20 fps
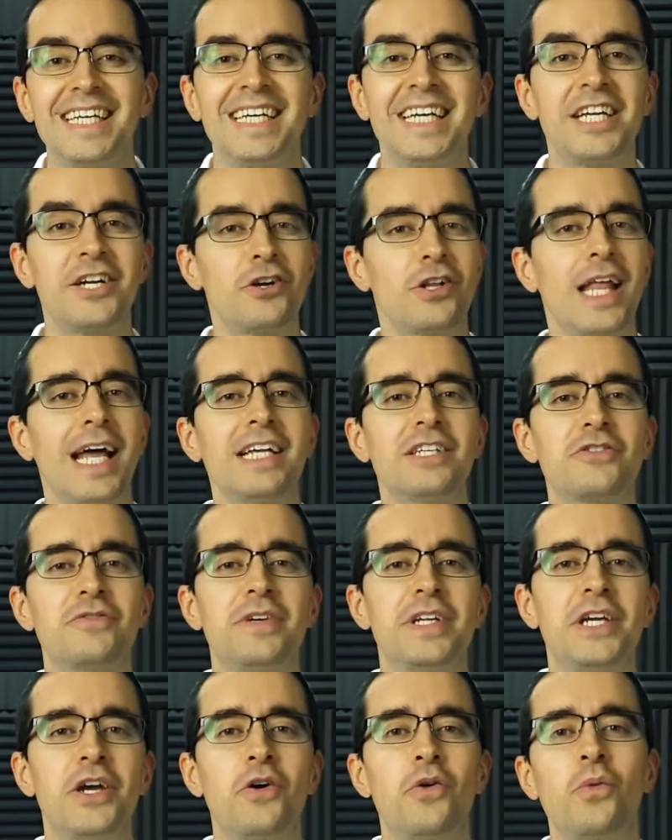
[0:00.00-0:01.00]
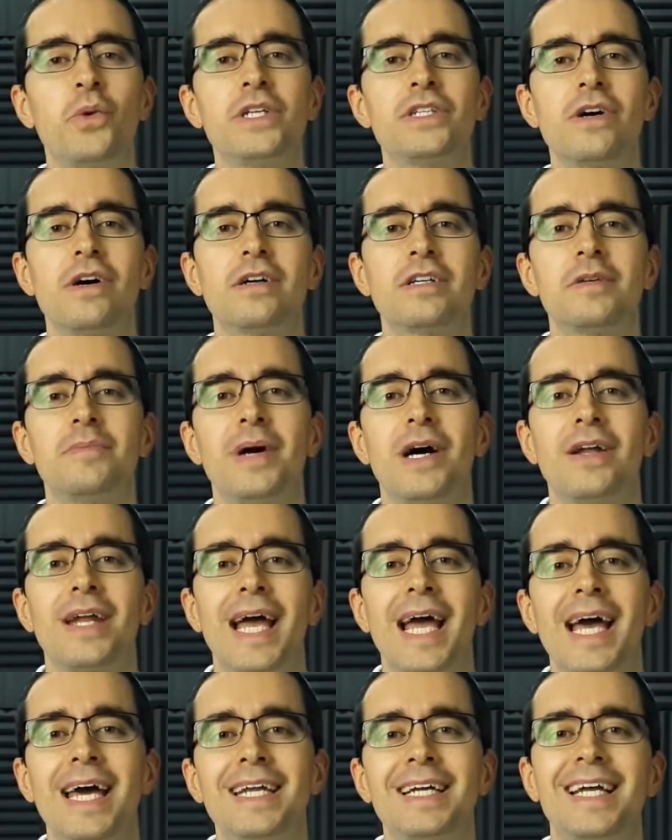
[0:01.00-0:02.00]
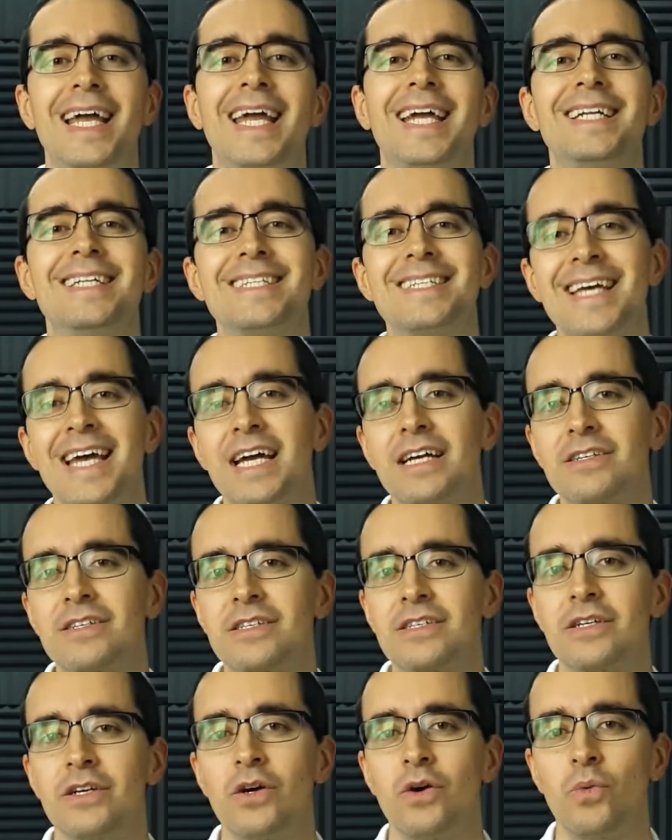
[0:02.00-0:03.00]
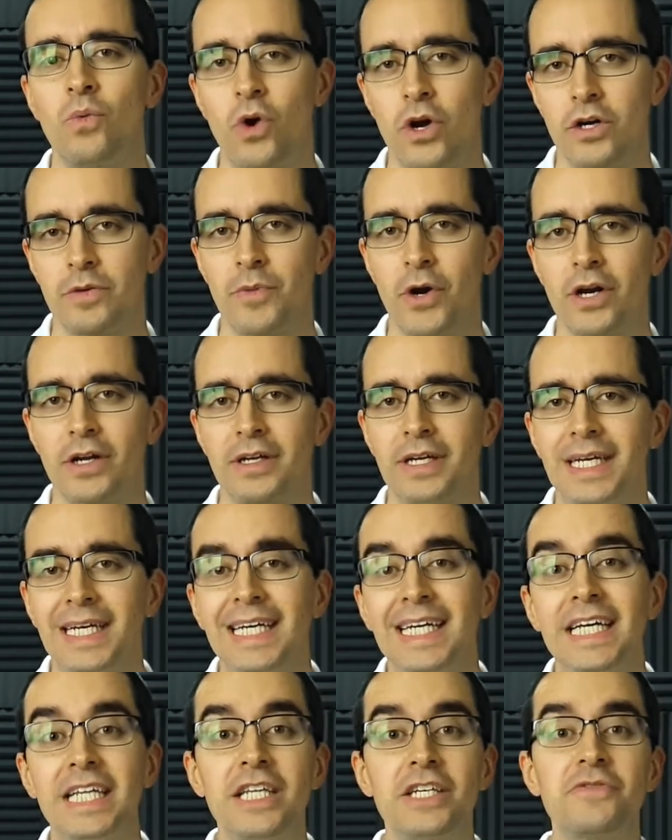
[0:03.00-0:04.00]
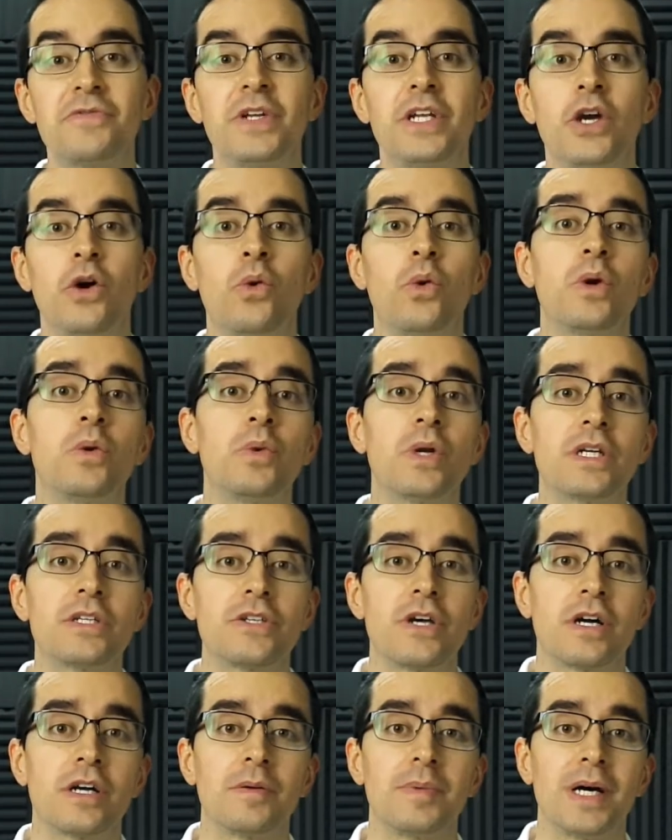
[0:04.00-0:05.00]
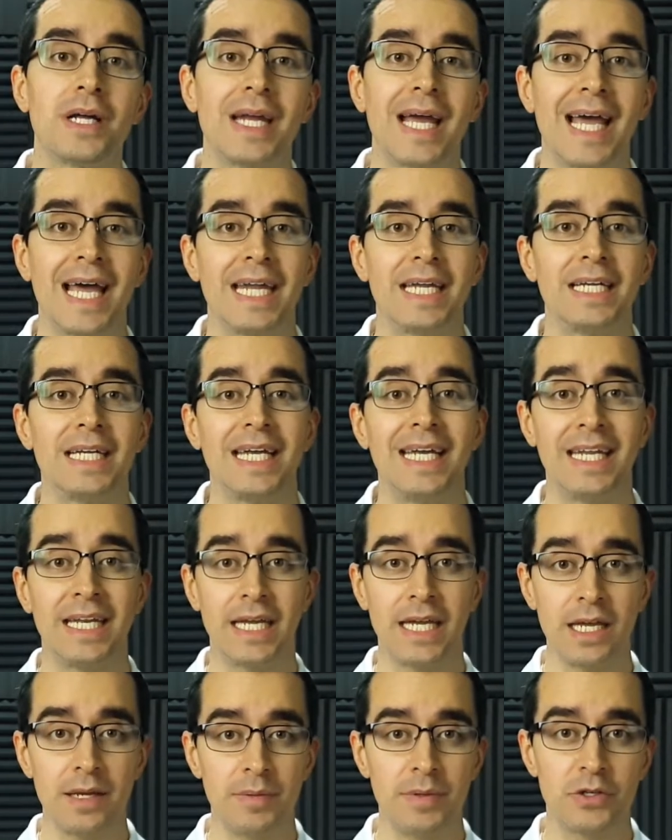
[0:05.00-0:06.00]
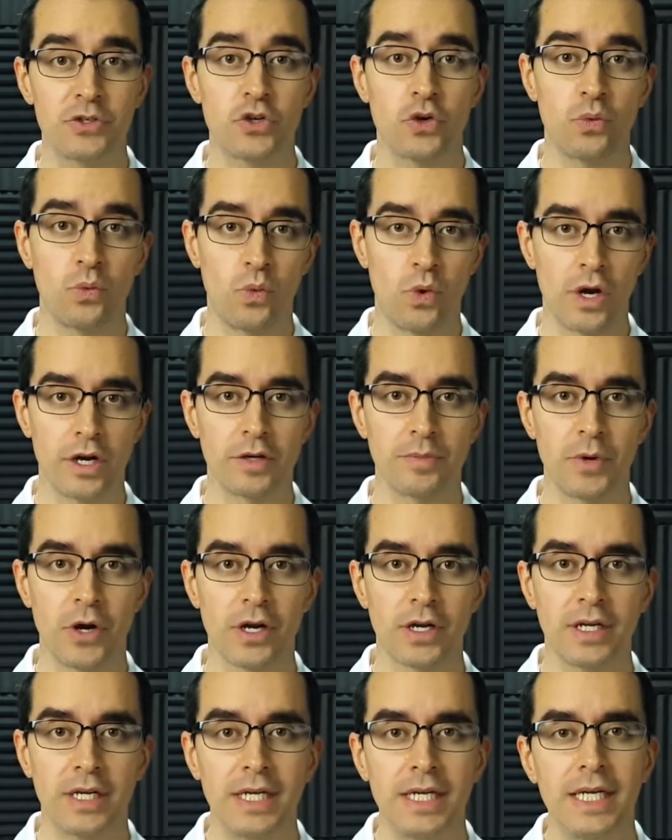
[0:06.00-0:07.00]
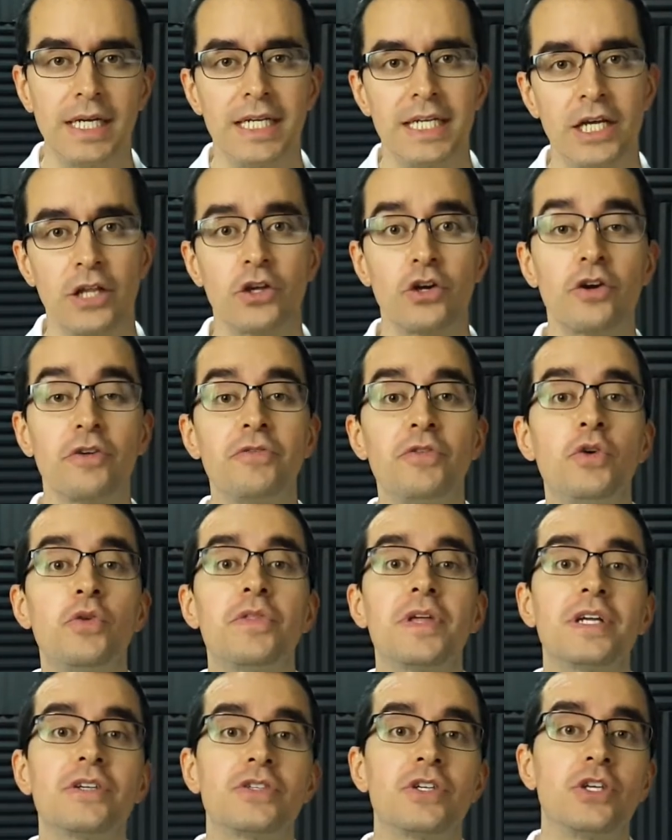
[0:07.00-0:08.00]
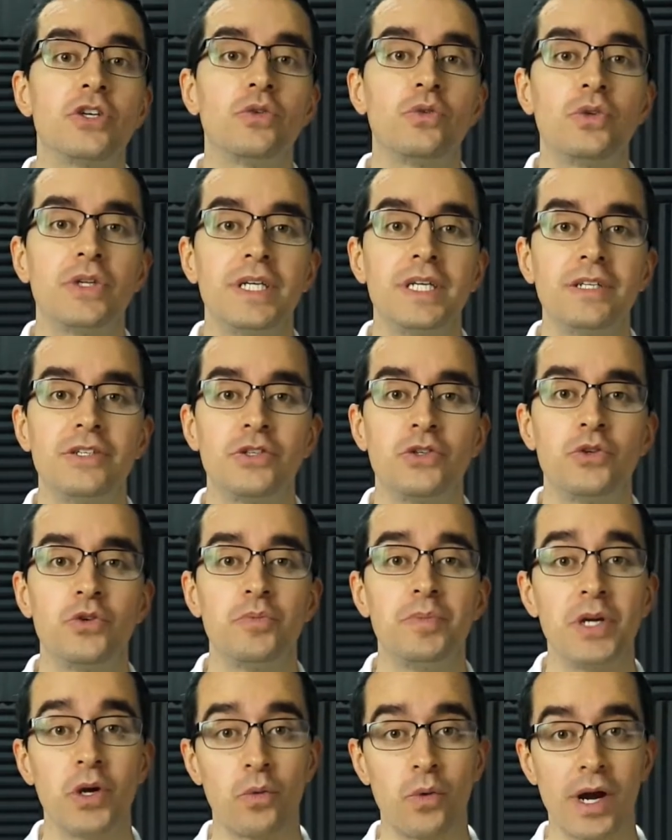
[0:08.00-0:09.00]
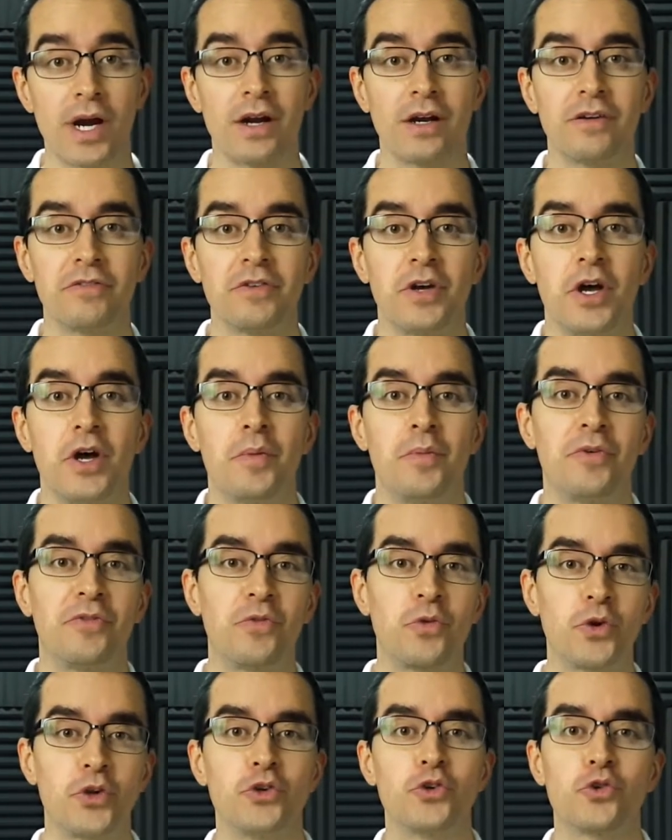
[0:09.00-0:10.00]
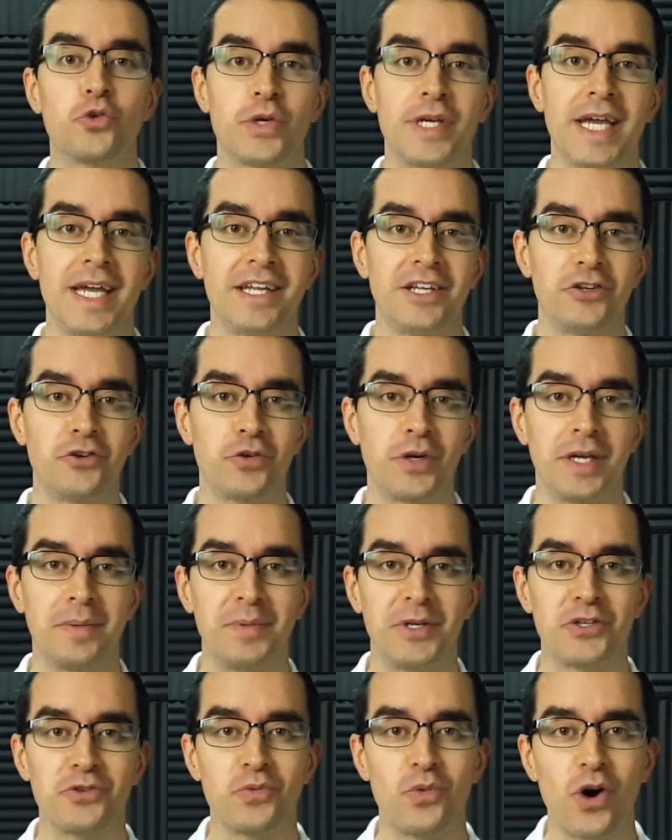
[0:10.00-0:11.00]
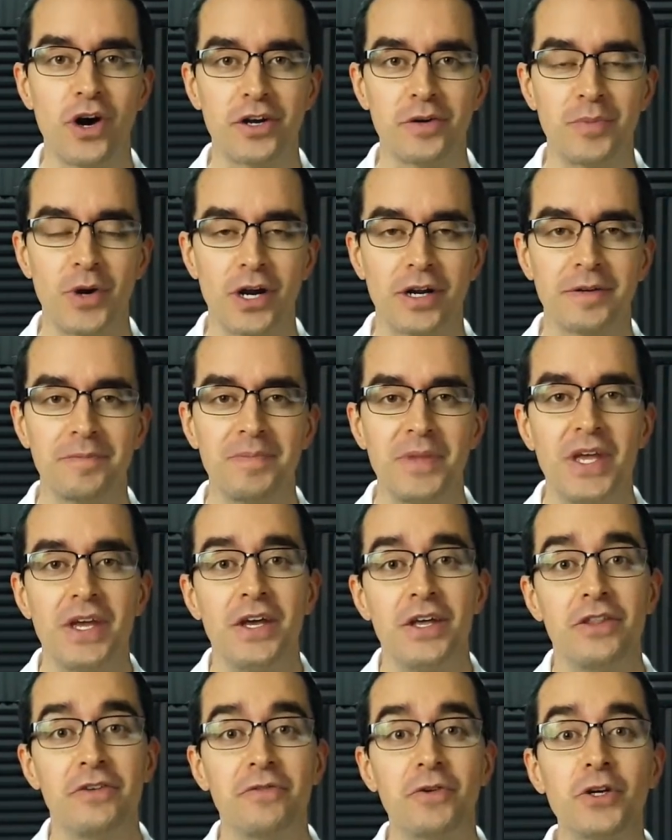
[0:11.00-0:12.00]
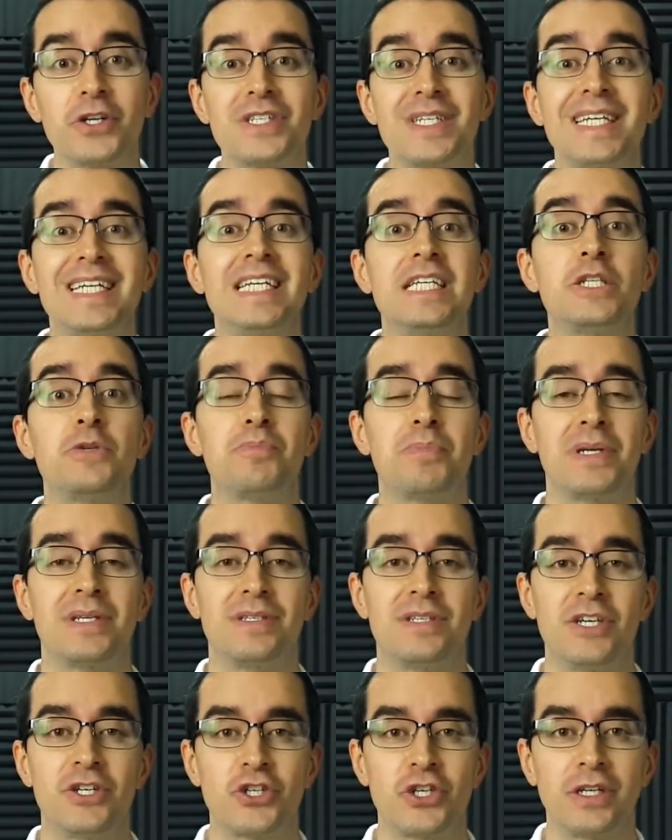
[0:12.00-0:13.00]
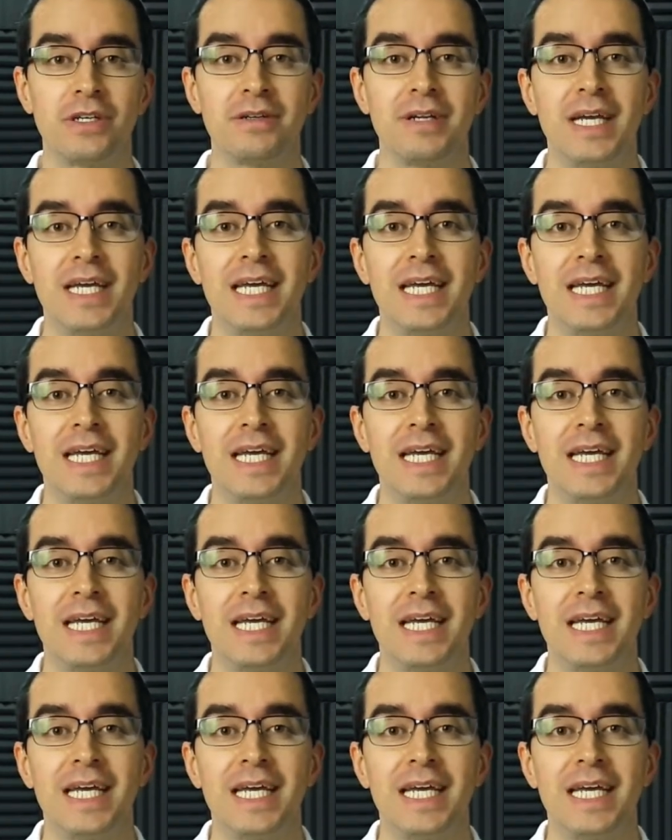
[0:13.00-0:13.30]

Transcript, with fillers: In our last video, we talked about adding a text watermark. In this video, we want to talk about adding an image watermark. Now, there are a few things that you'll need to be aware of before you create your image watermark. The first is position.